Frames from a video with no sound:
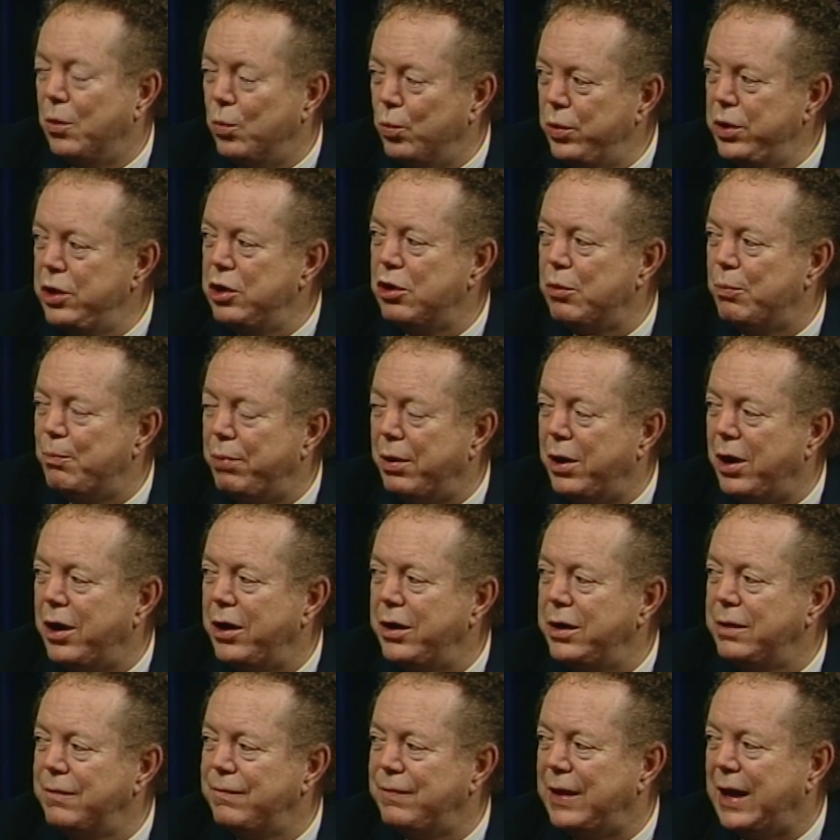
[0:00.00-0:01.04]
And we are
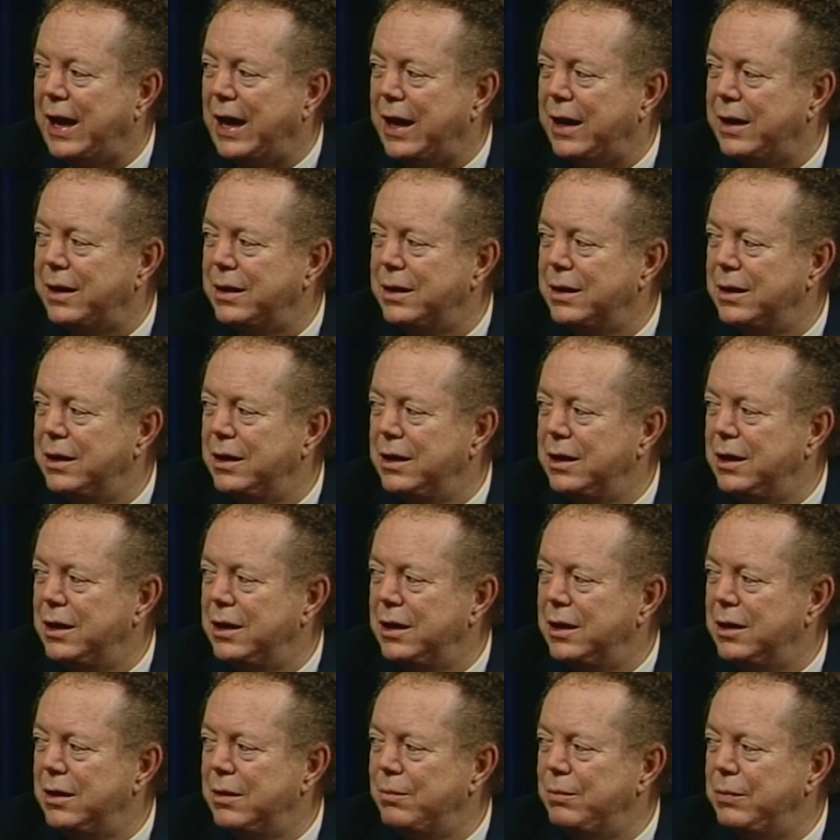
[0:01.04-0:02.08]
part of that
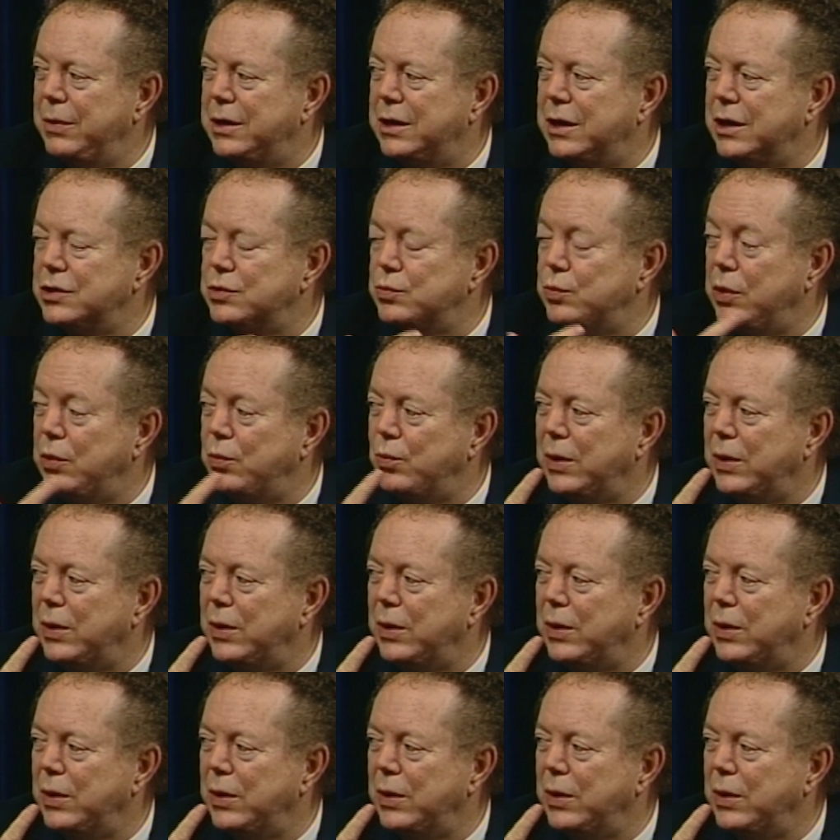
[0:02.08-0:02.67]
because